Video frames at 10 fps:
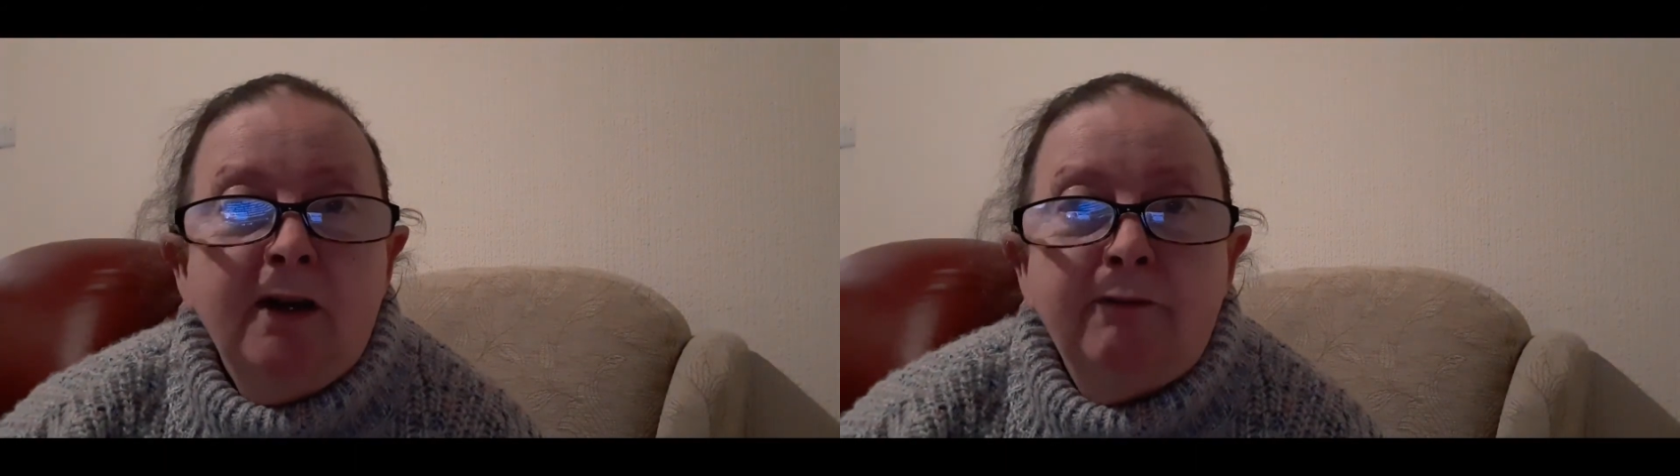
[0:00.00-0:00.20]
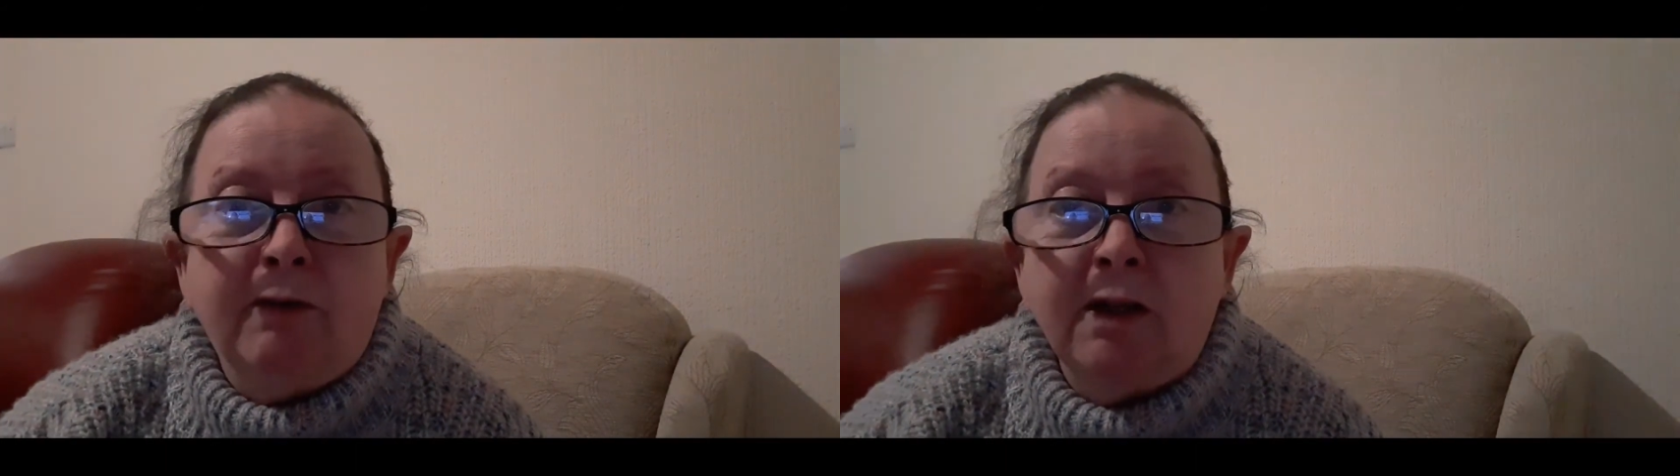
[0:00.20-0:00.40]

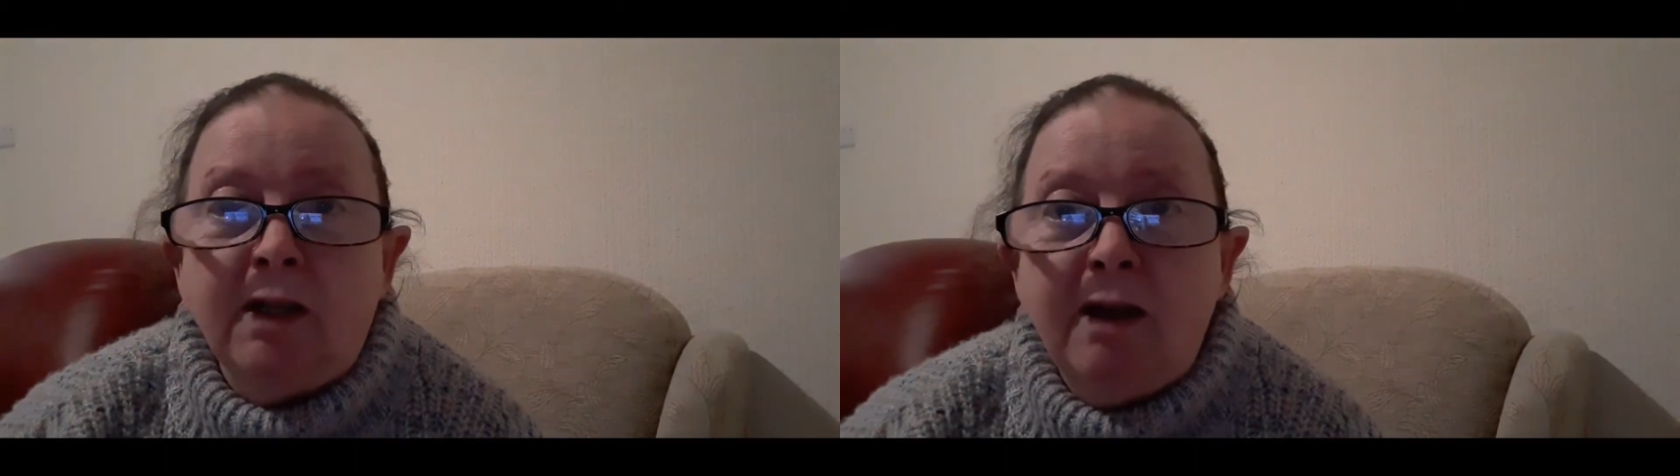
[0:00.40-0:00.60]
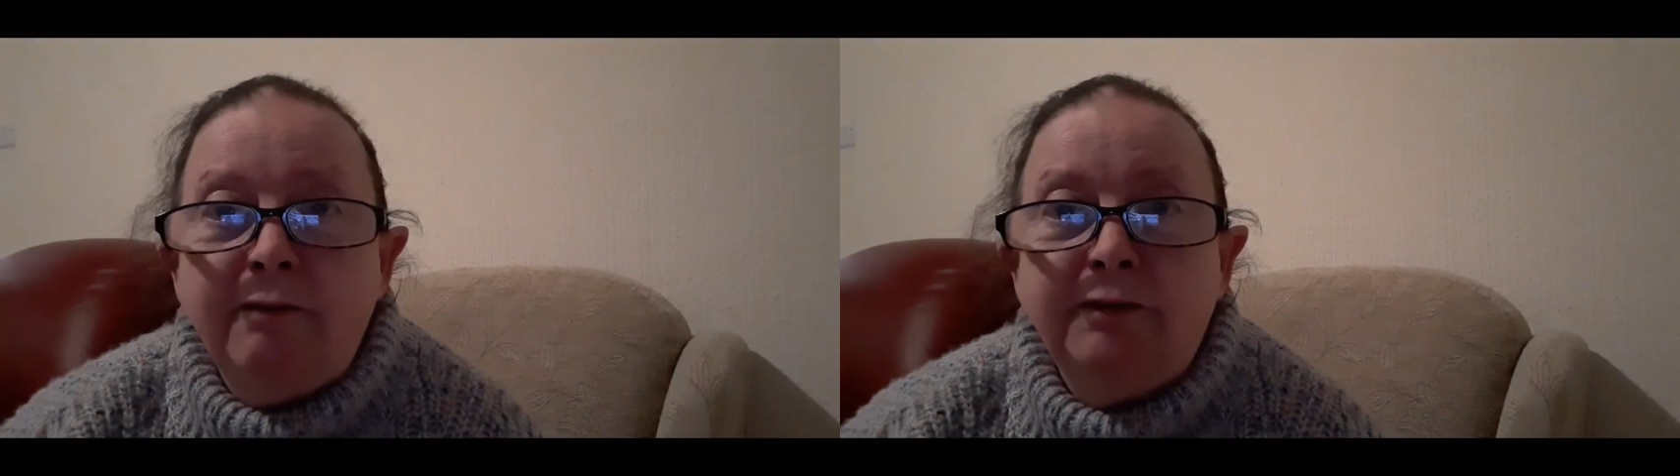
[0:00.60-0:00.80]
for
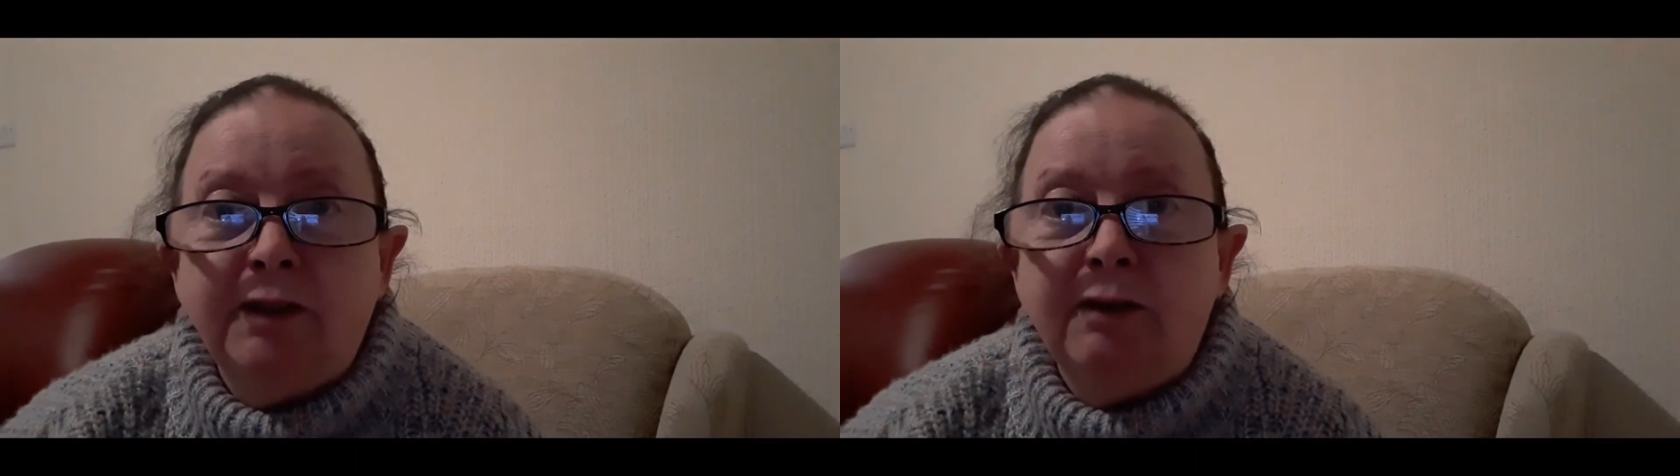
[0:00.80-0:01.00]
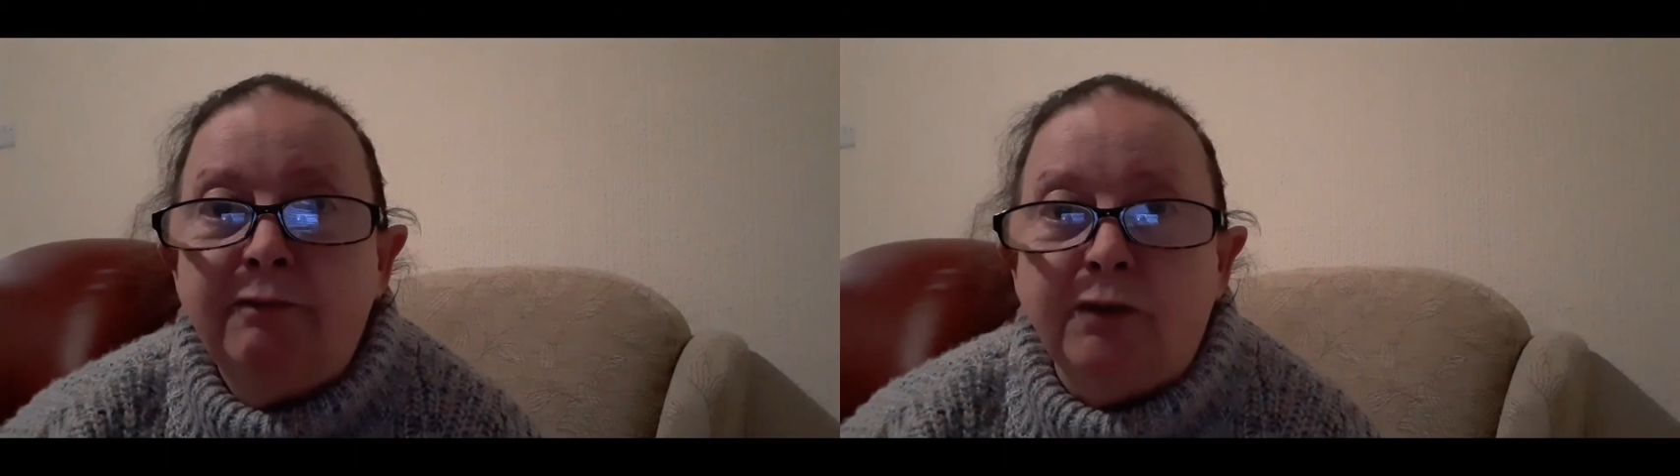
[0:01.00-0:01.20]

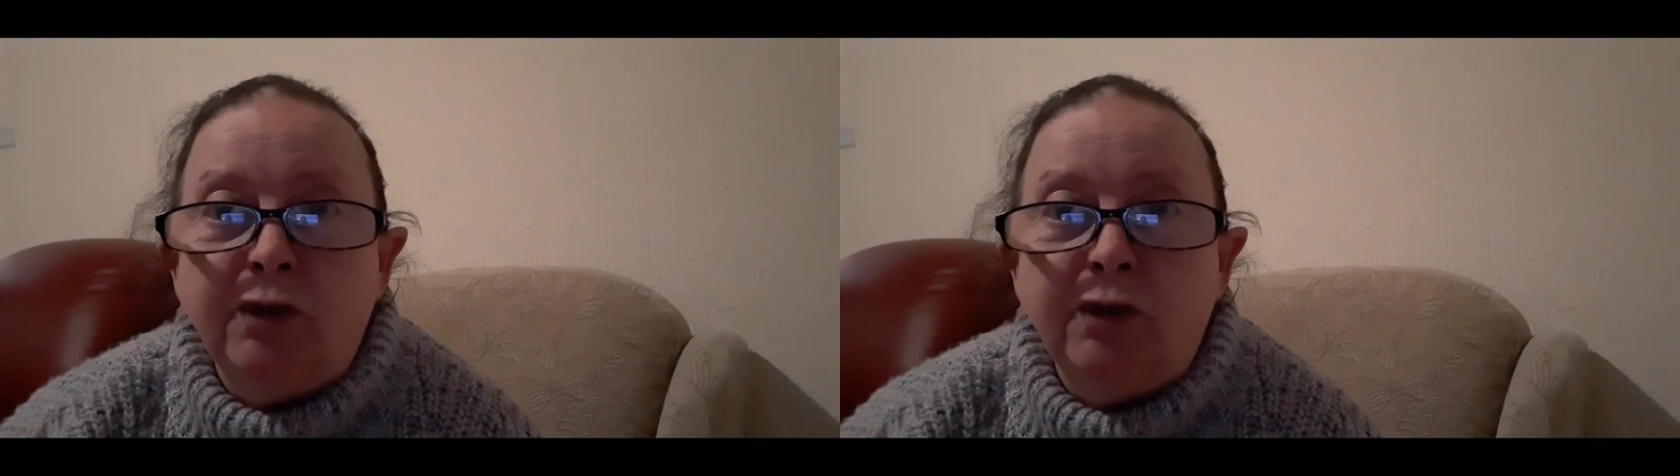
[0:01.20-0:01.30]
laughter, for